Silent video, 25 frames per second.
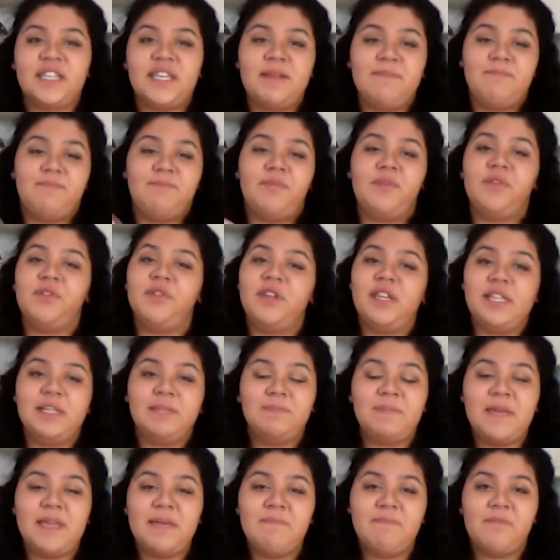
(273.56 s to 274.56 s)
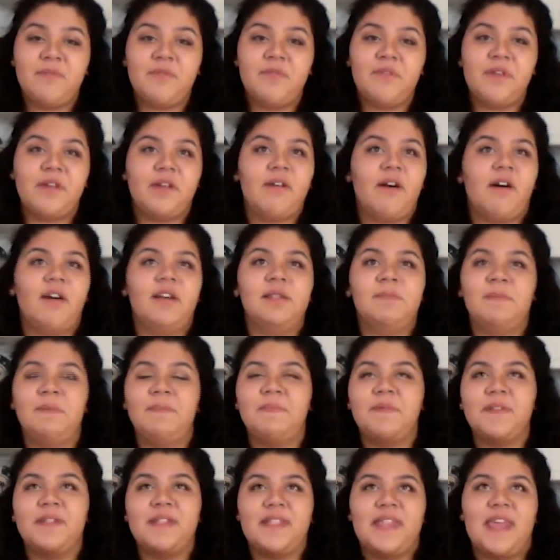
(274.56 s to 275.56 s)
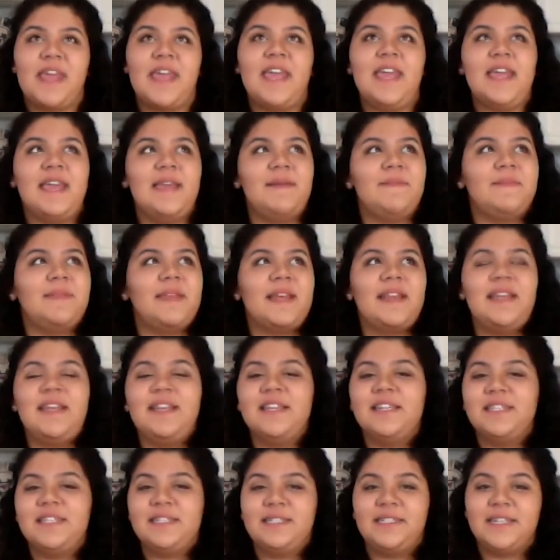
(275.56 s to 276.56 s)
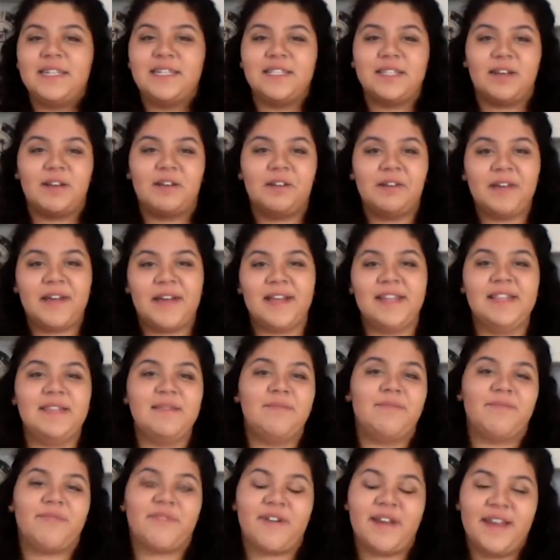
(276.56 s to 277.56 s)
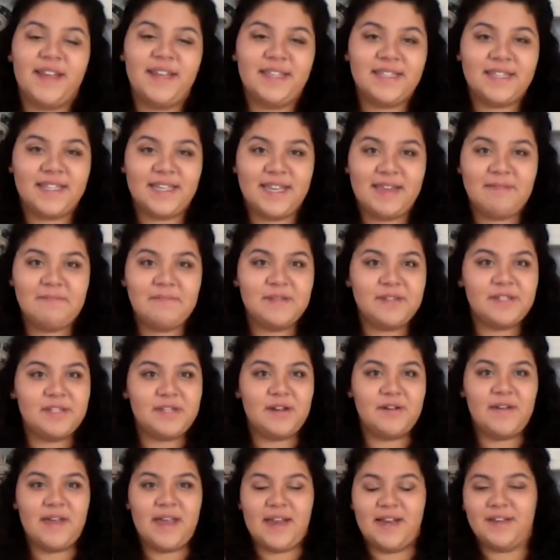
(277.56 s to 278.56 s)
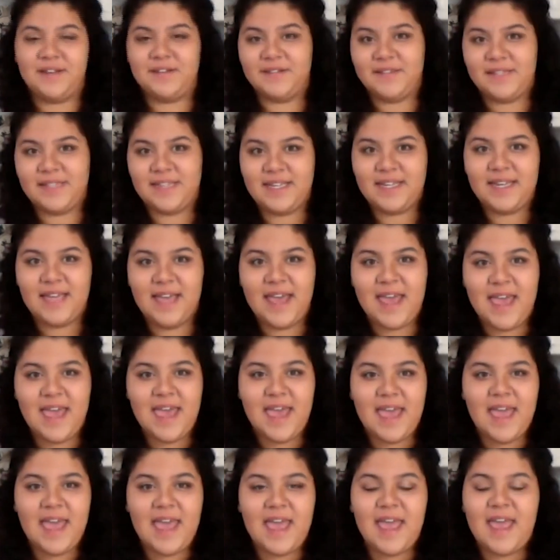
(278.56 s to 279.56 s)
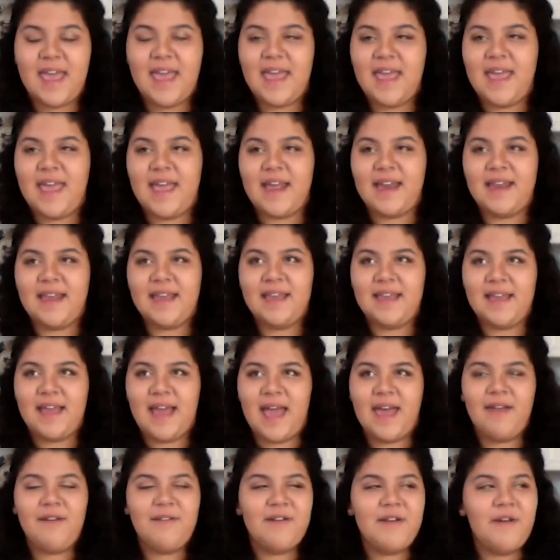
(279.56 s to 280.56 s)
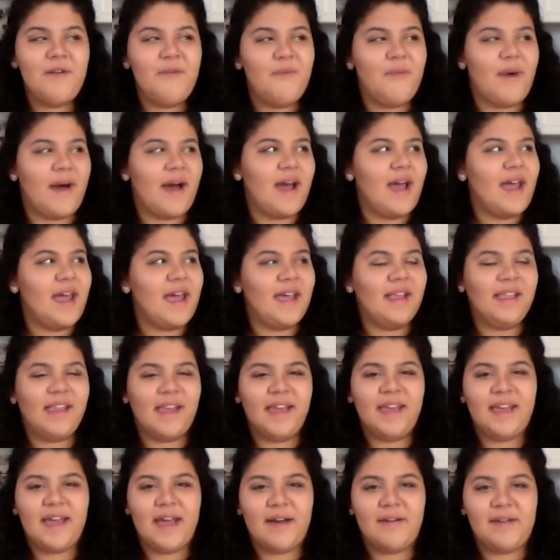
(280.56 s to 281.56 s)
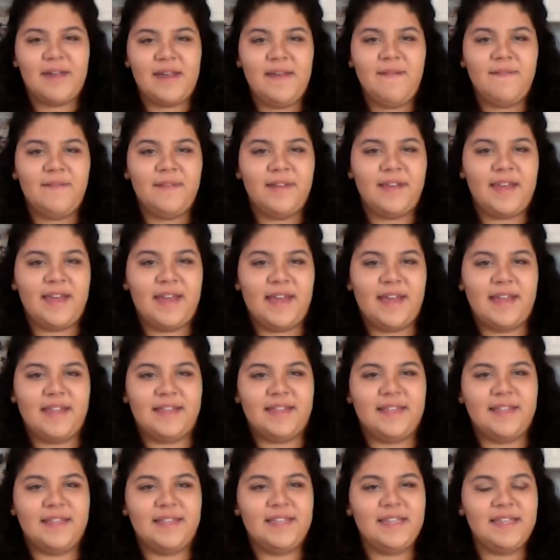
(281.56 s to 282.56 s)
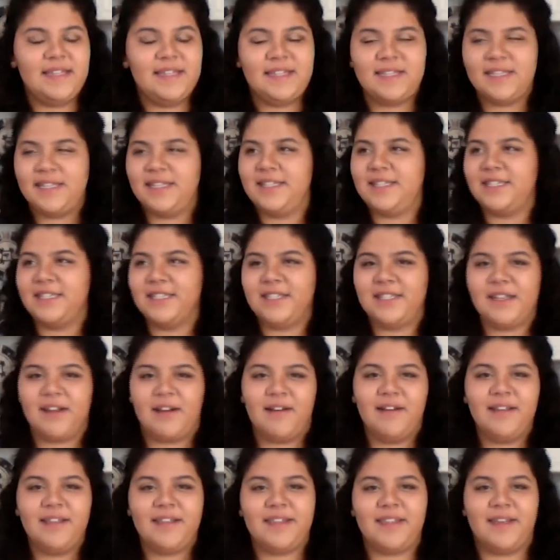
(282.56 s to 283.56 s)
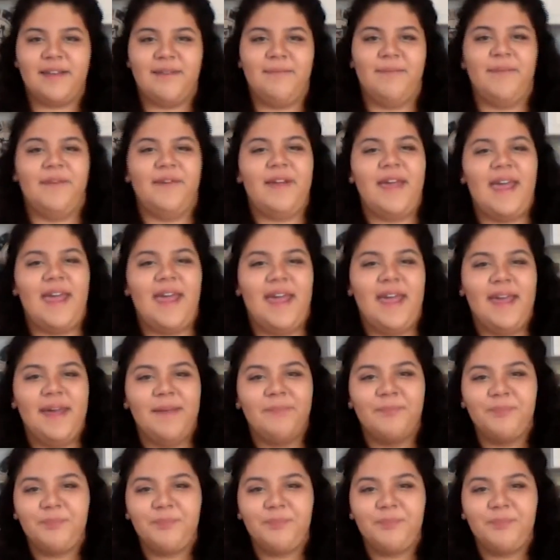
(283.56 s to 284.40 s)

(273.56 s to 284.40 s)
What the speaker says: he bullies people, he calls people names, and he just does all kinds of pranks to keep the show interesting. And I don't know why I like how evil he is. It's just awesome, okay?